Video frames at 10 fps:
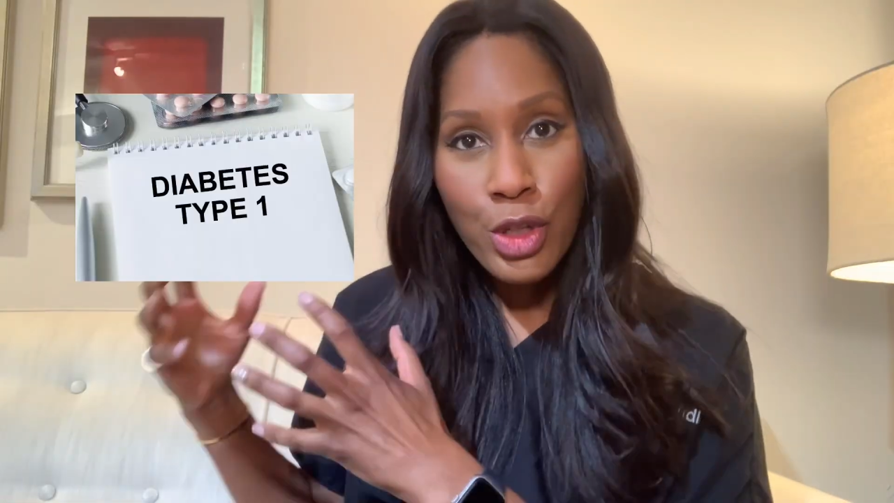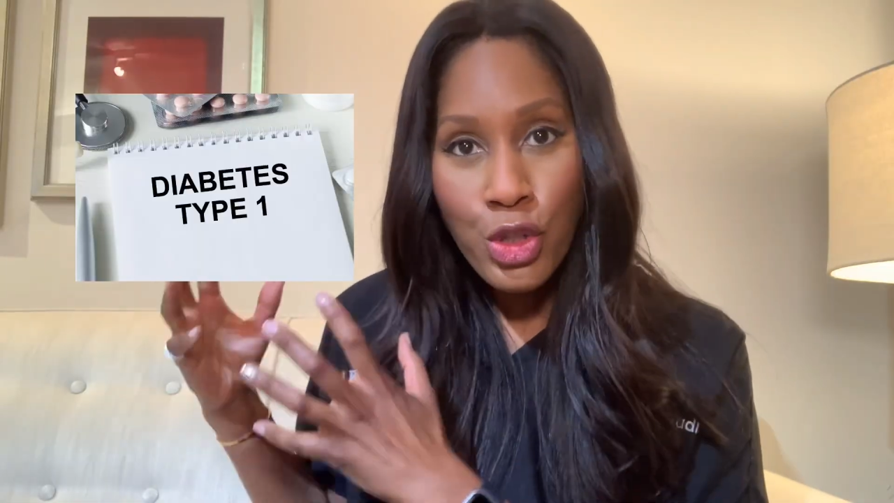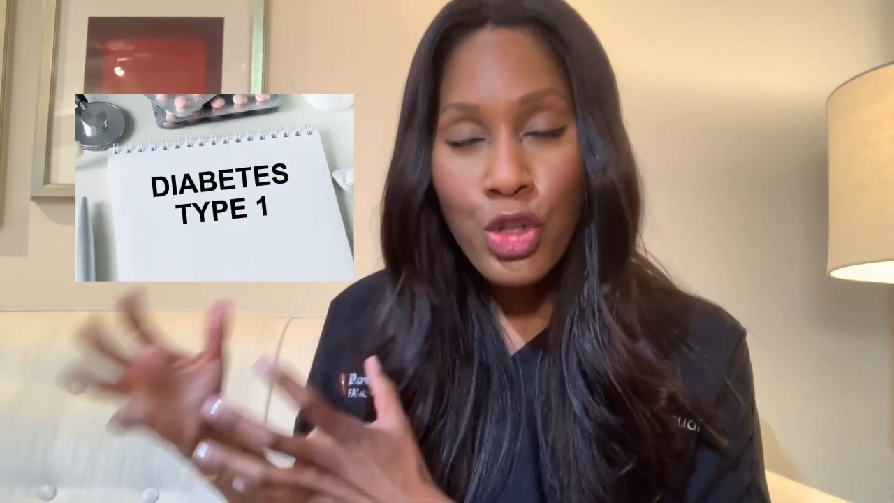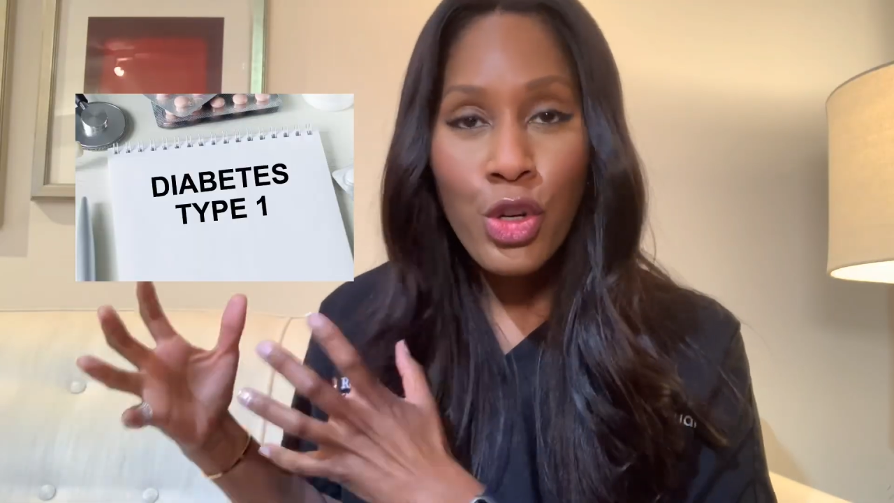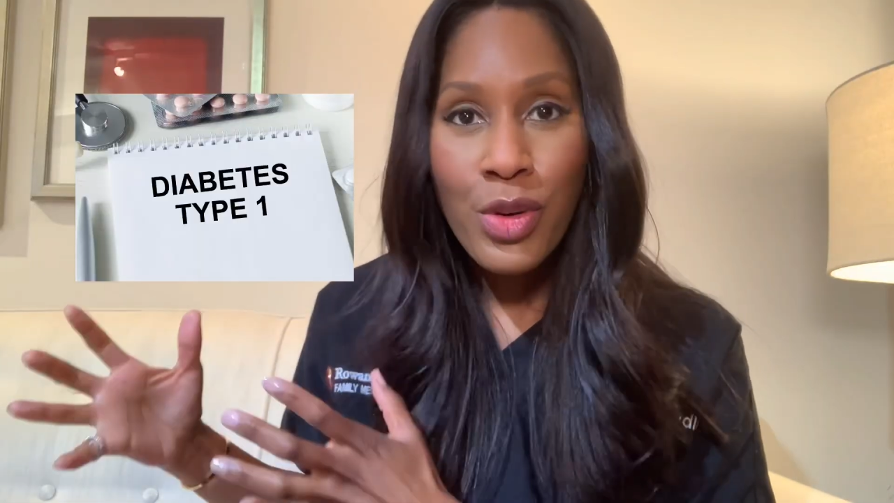
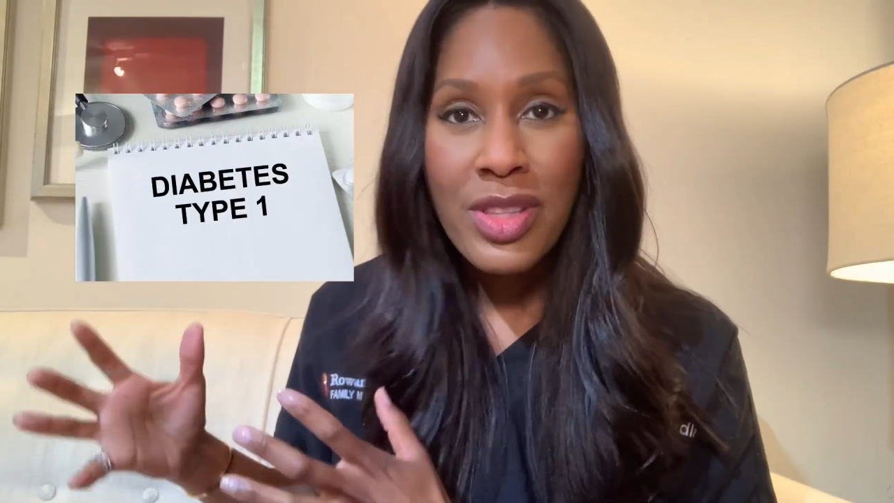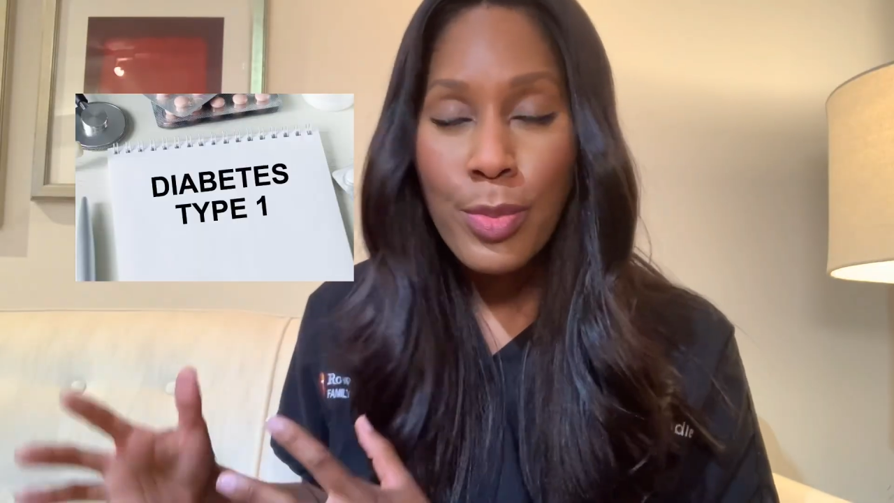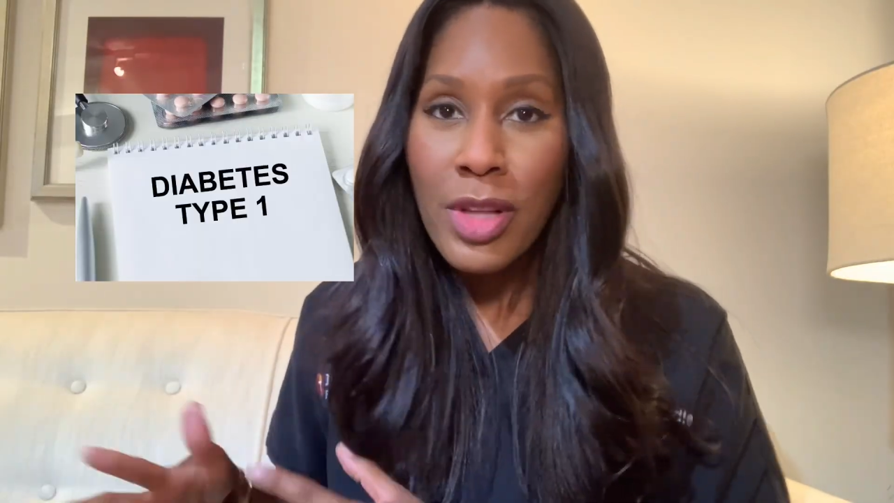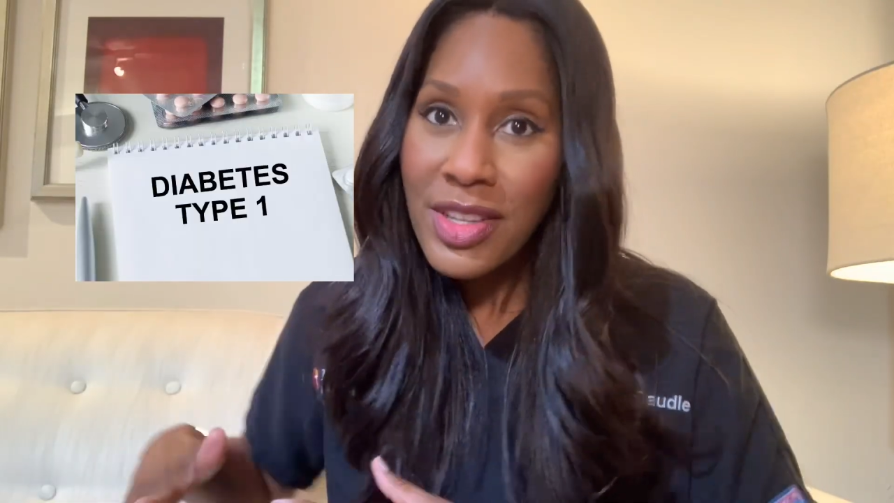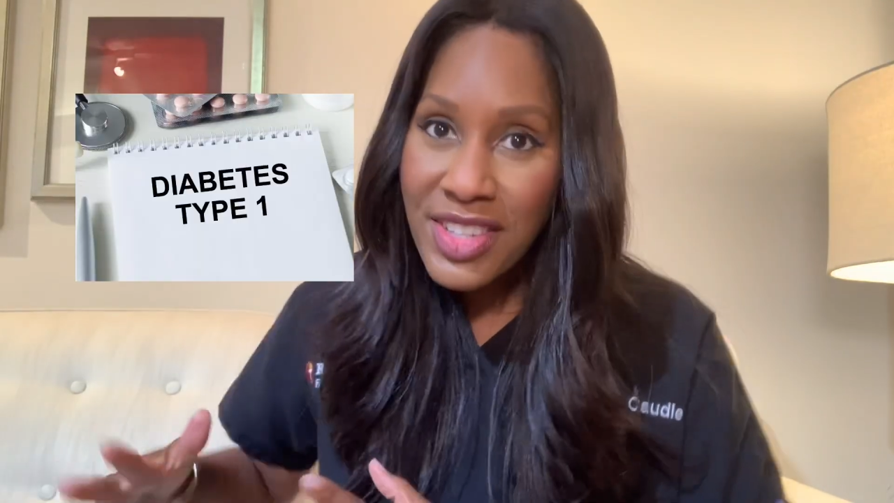sugar in the
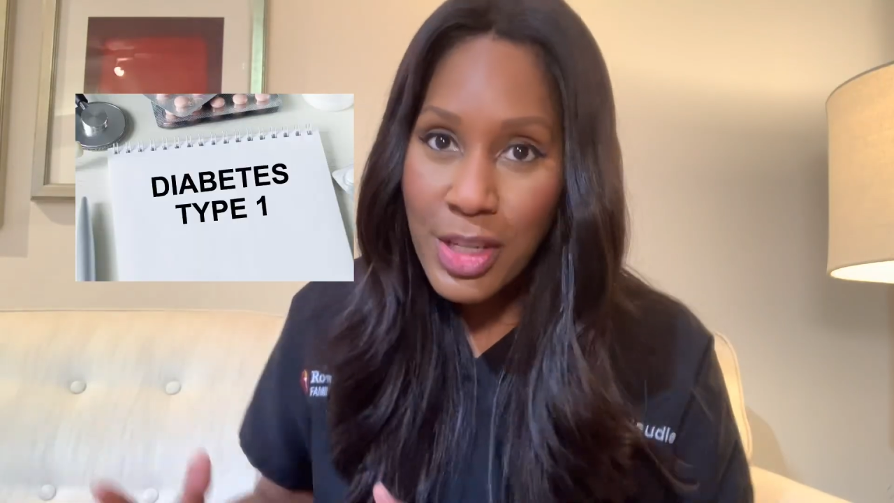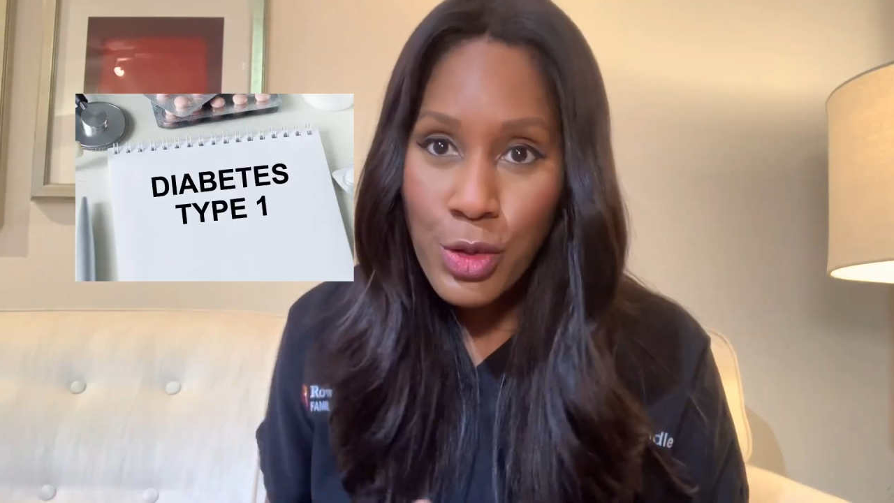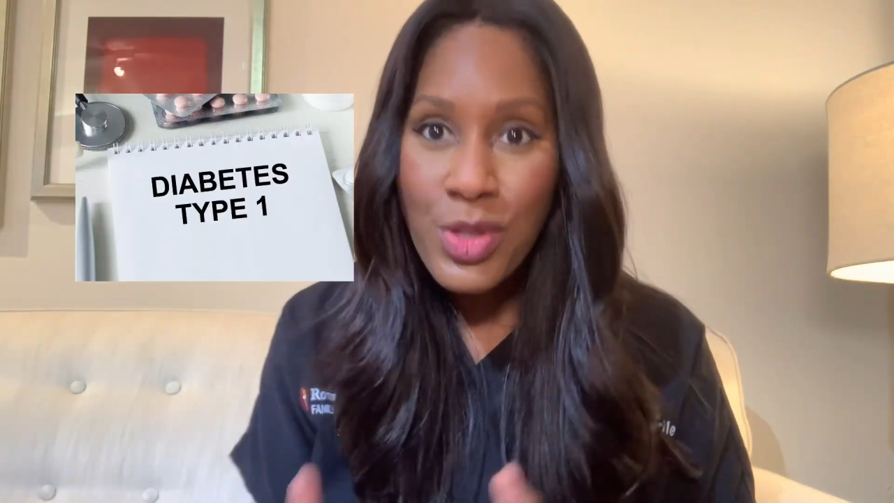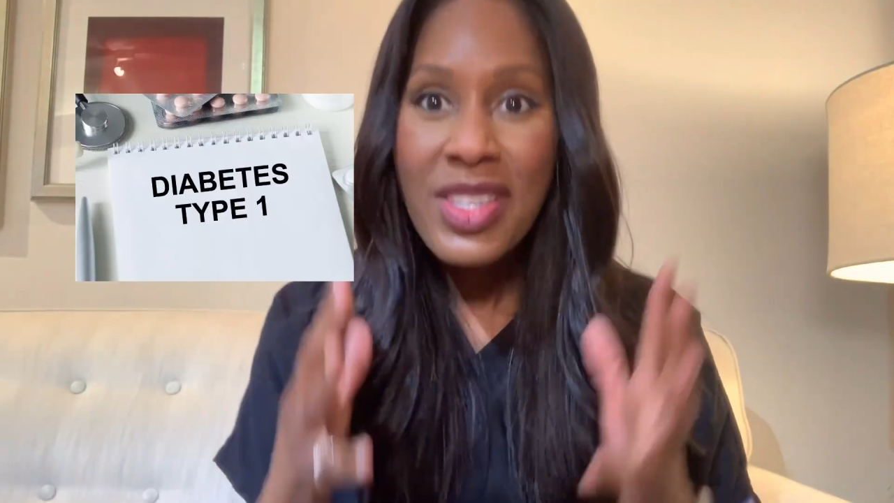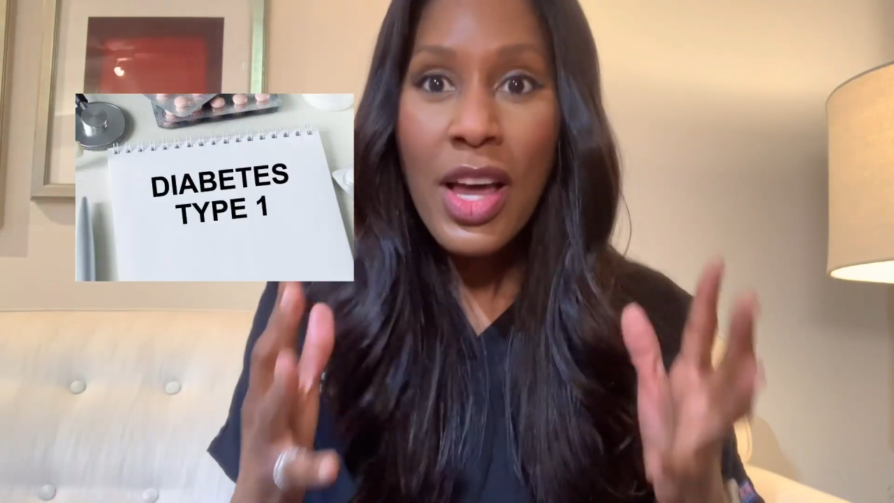blood to
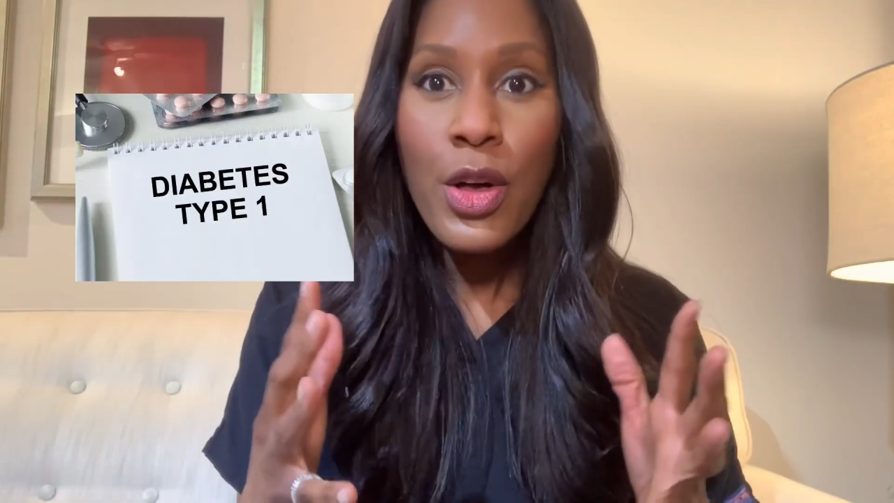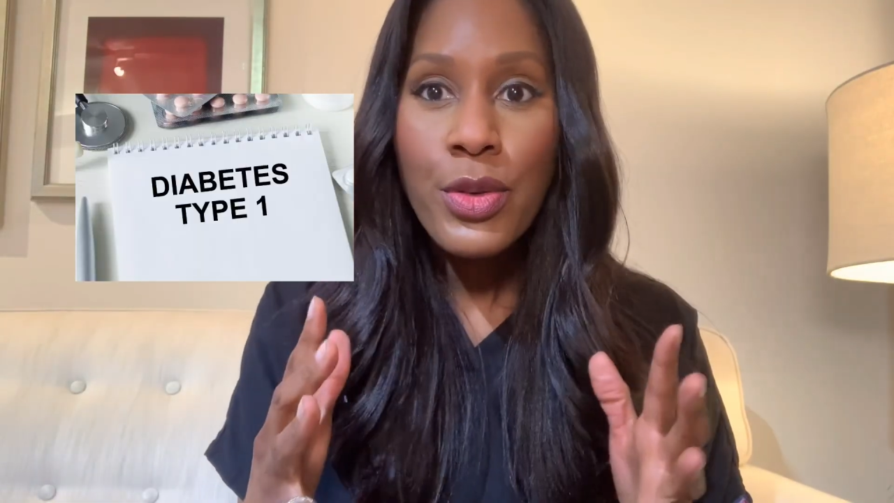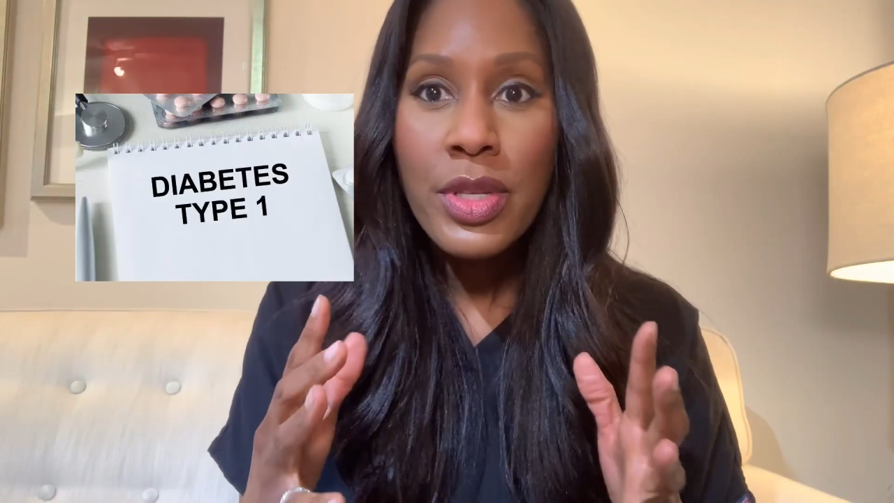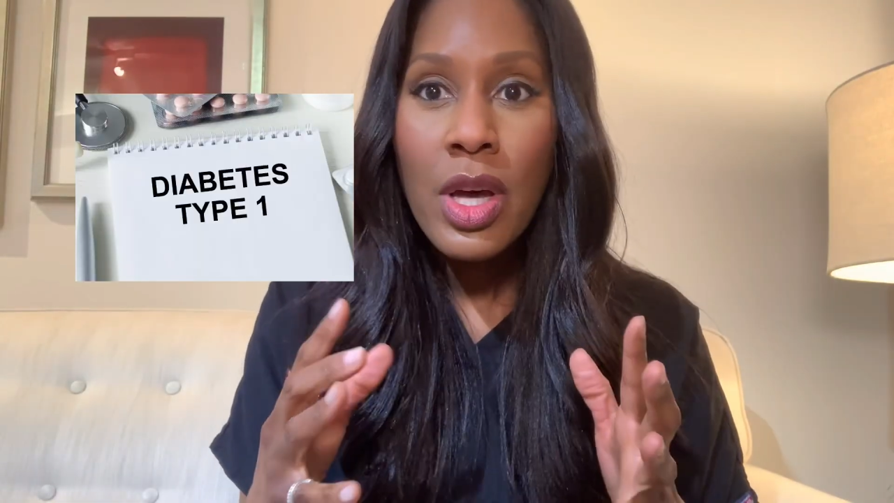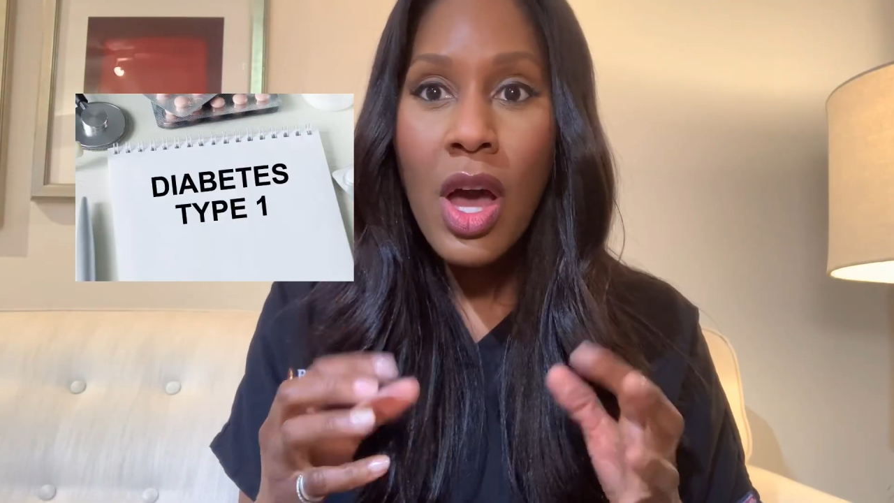enter
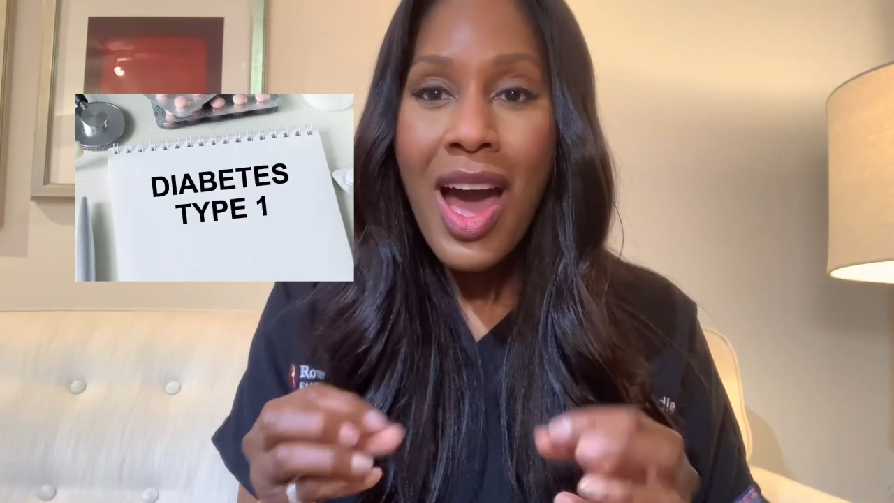cells,